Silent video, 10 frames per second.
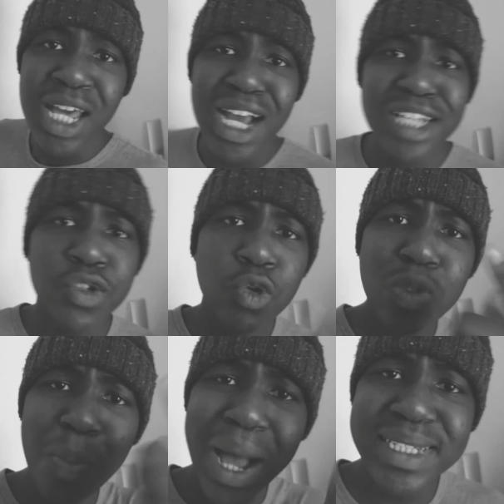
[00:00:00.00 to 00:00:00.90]
And to all
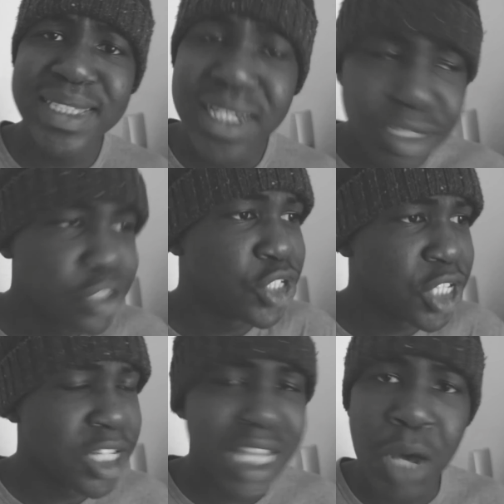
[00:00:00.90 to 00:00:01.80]
the bystanders
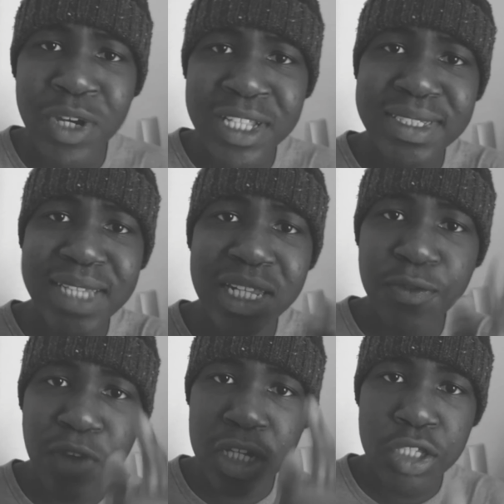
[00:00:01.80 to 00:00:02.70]
here that were inside the
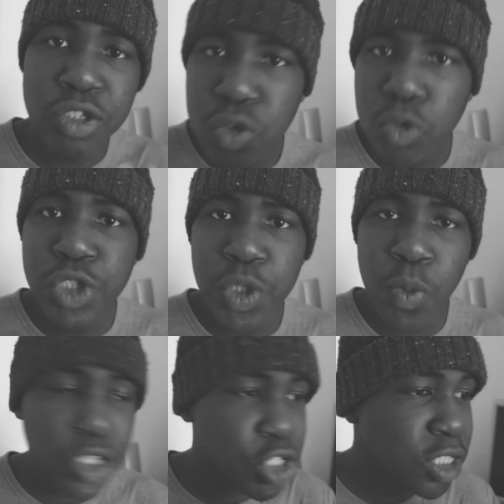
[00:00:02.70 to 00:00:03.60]
fucking stalls here
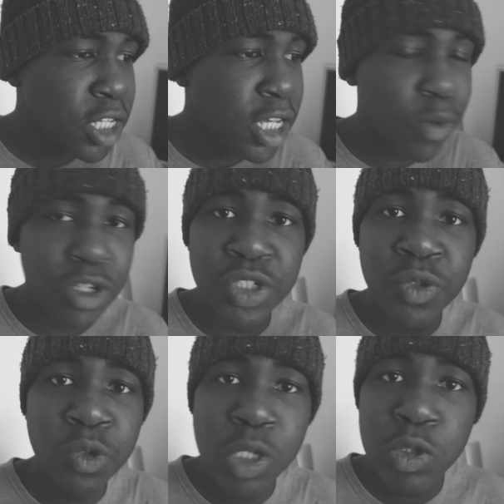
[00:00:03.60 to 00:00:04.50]
watching
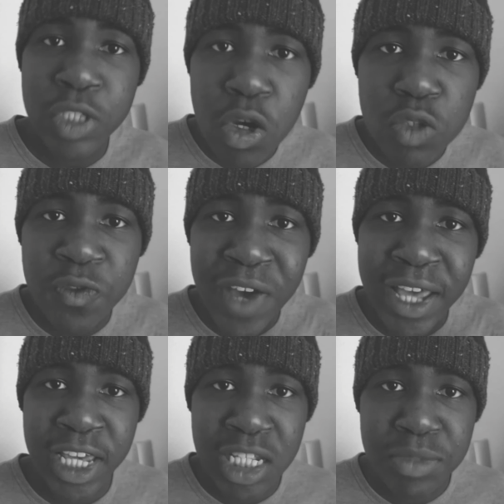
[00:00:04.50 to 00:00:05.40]
all those girls fight
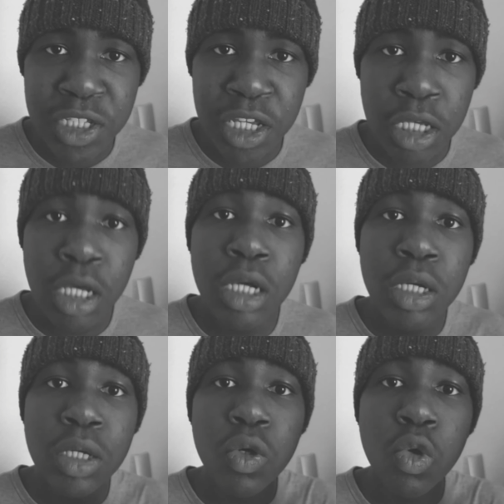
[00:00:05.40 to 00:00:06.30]
Amy here,
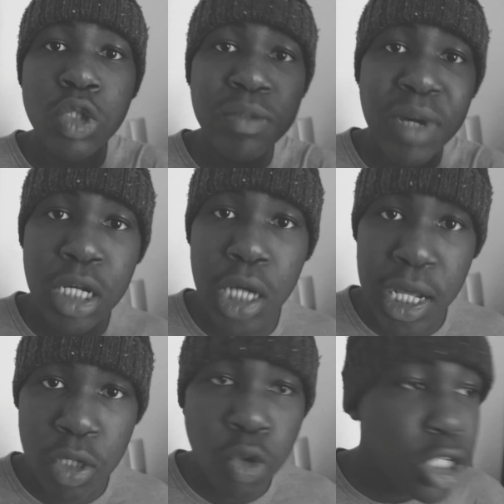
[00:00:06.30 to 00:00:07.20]
all you
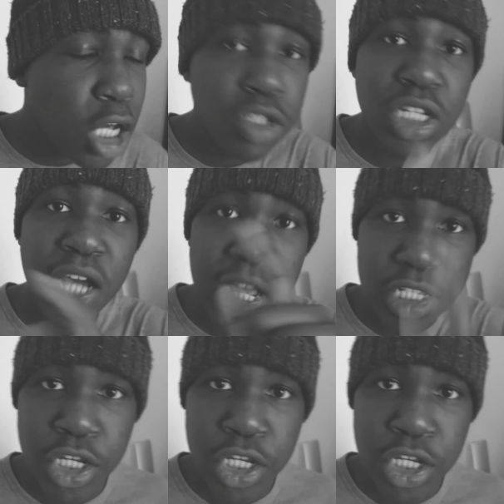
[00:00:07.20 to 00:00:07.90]
girls are going to